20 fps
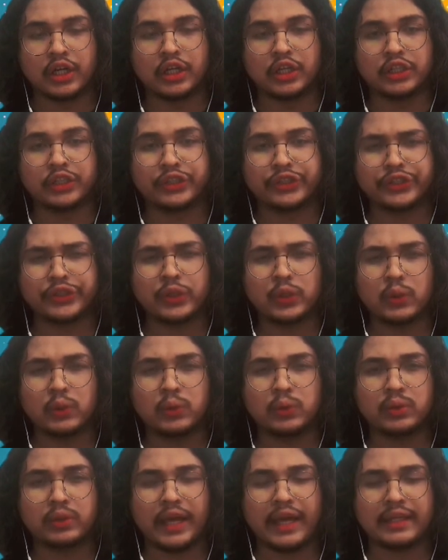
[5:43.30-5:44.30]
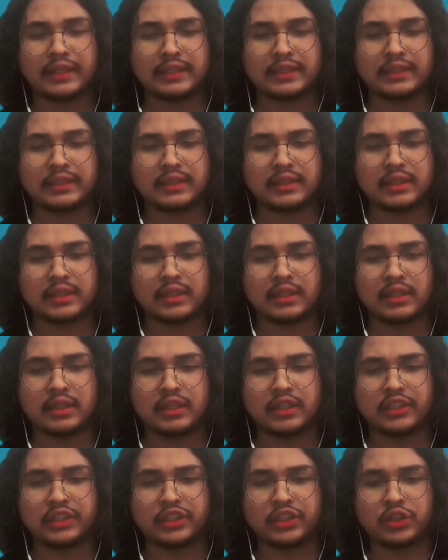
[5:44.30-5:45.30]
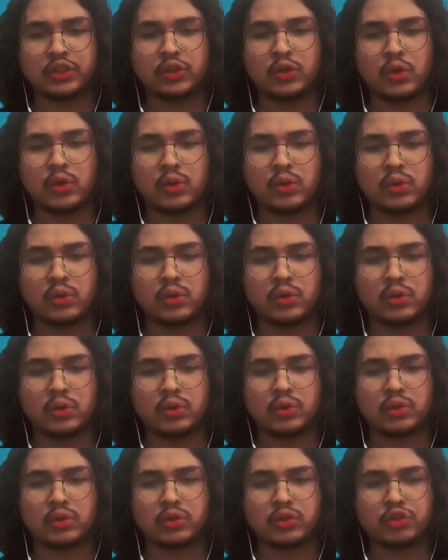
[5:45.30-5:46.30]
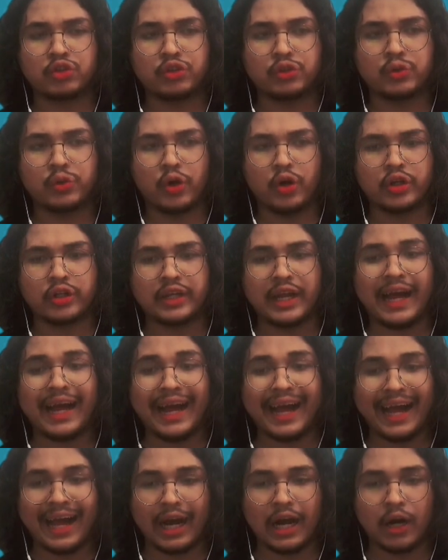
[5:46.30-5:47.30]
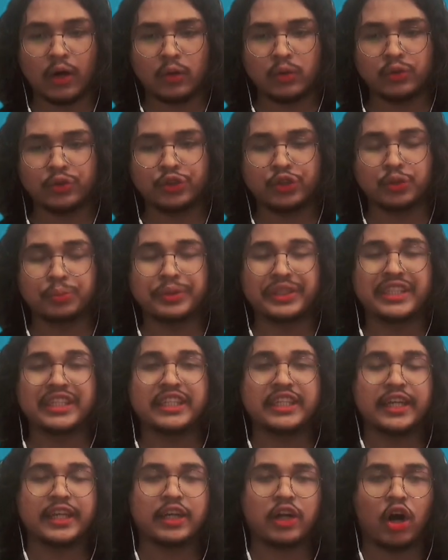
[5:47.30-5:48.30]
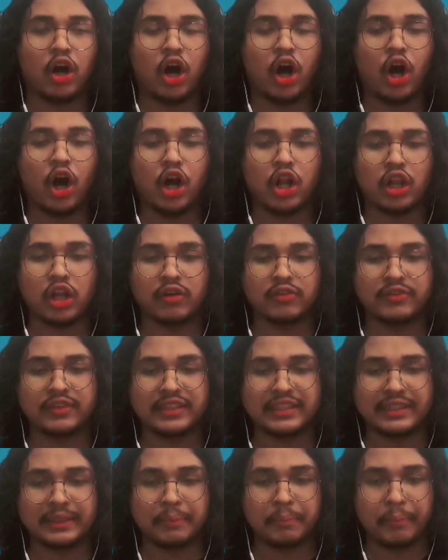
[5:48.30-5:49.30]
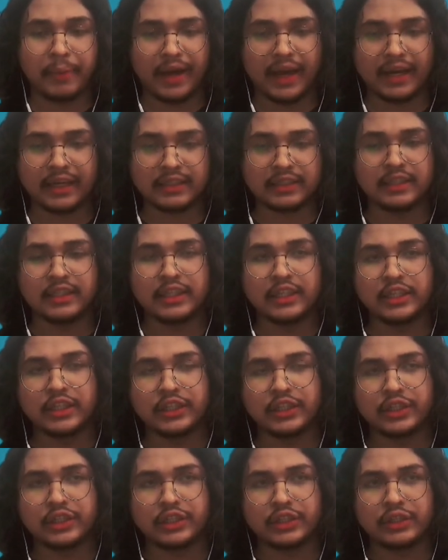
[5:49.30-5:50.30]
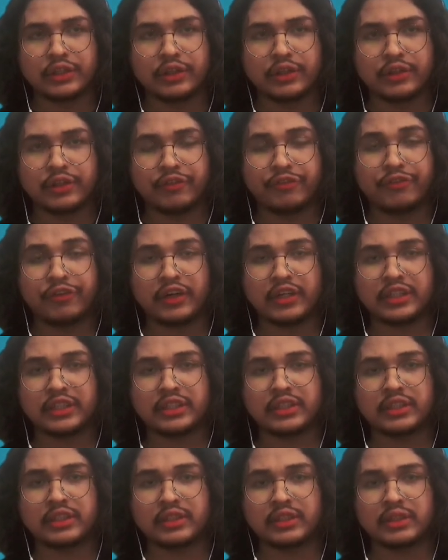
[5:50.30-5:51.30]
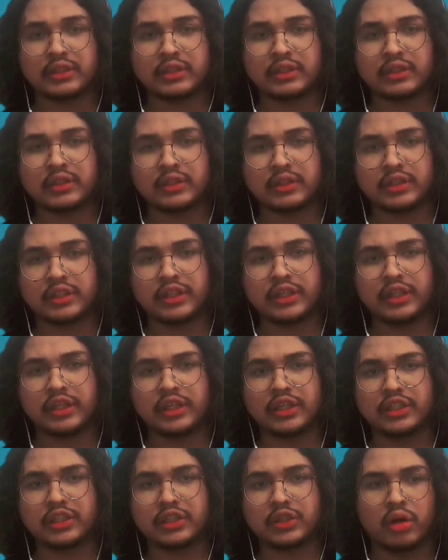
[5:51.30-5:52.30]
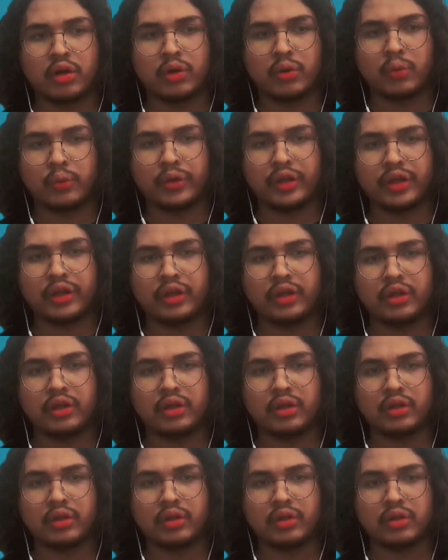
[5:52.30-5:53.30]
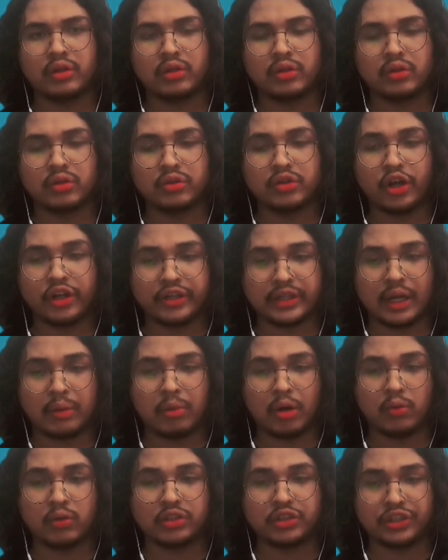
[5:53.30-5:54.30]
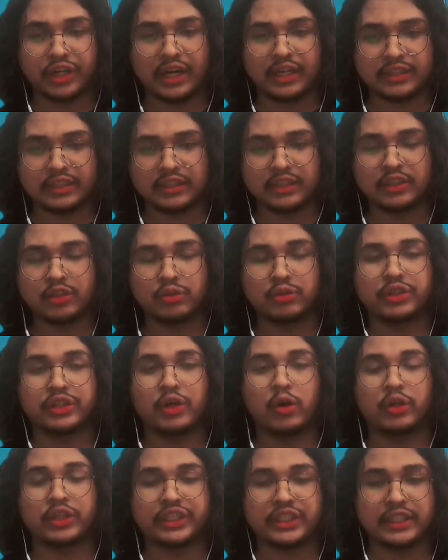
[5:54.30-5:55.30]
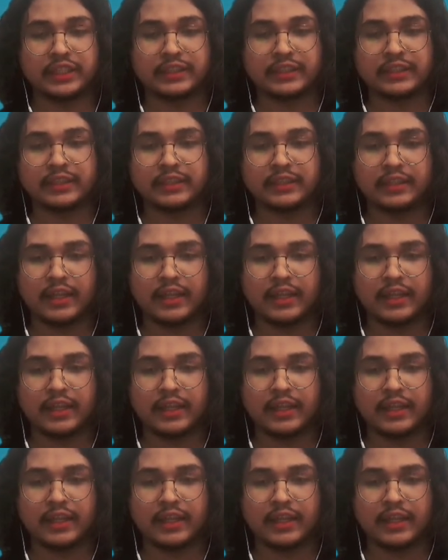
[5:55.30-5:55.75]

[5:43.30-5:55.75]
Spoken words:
So let's us go through on how to mitigate all of this impact. The first thing is we do not dump our trash into the oceans.